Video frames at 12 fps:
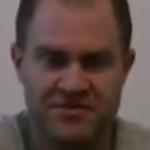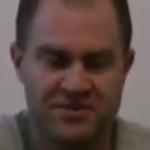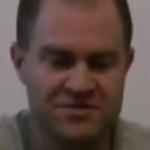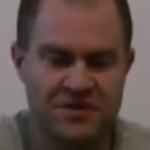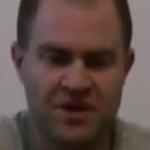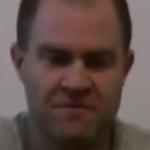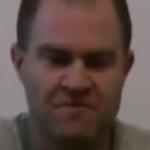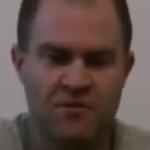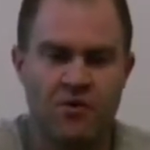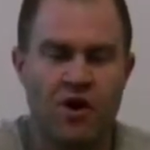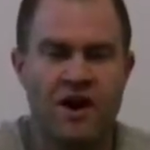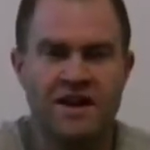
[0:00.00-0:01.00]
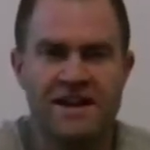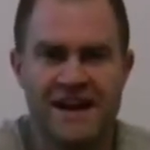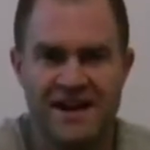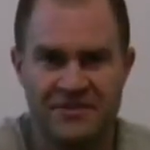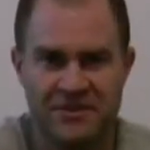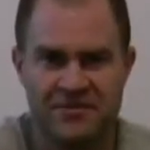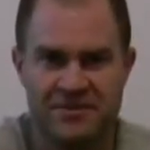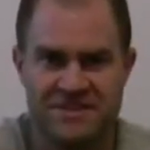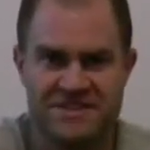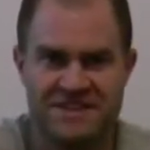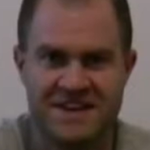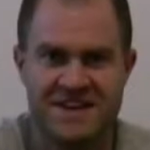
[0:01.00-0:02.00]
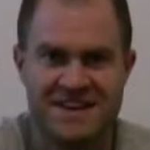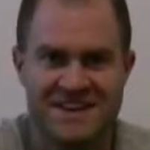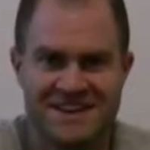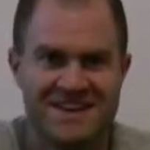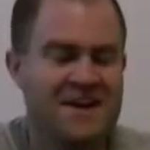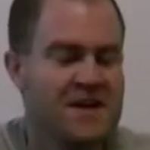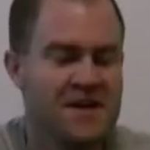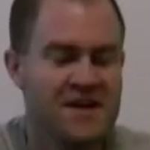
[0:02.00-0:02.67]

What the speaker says: First of all, walking out there with this thing,